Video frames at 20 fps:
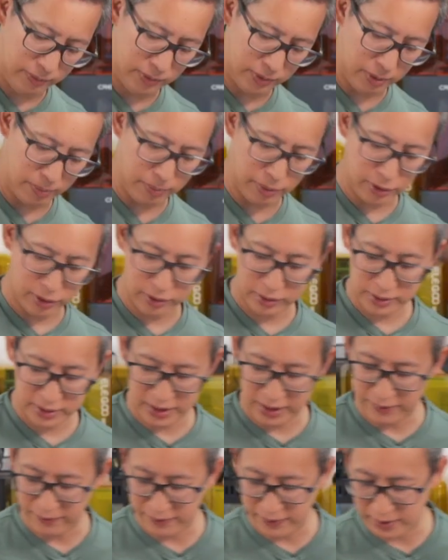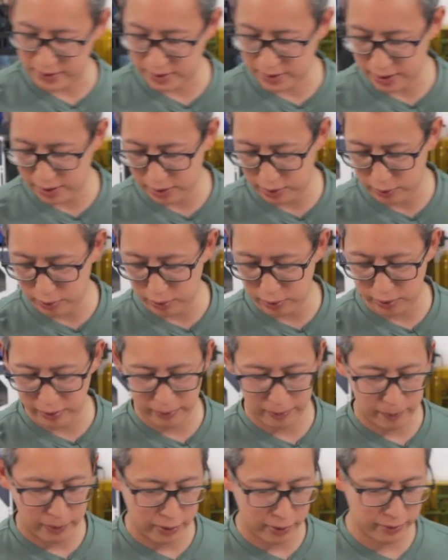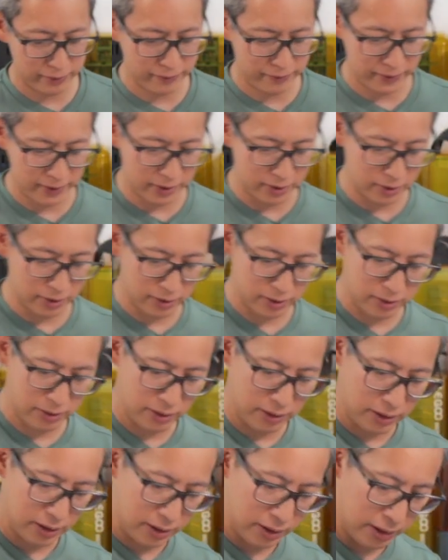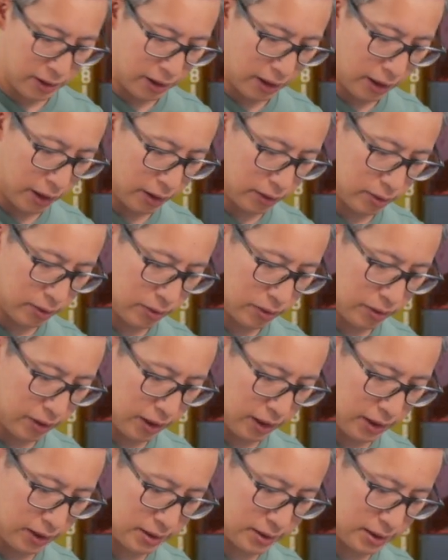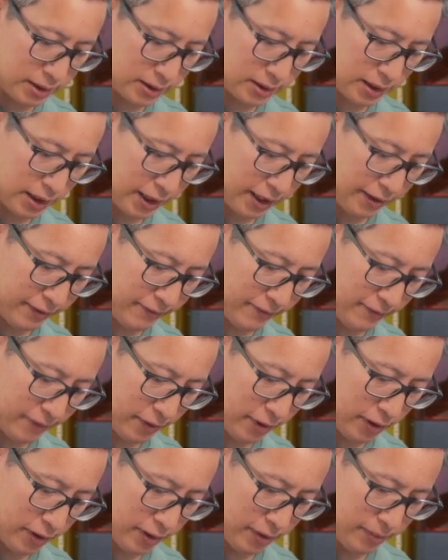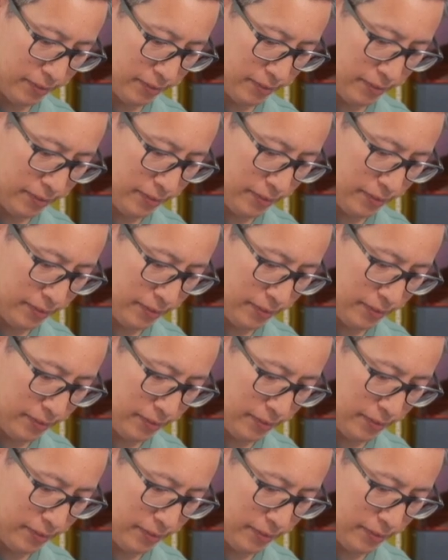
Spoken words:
the birds that visit your bird feeder other things aside from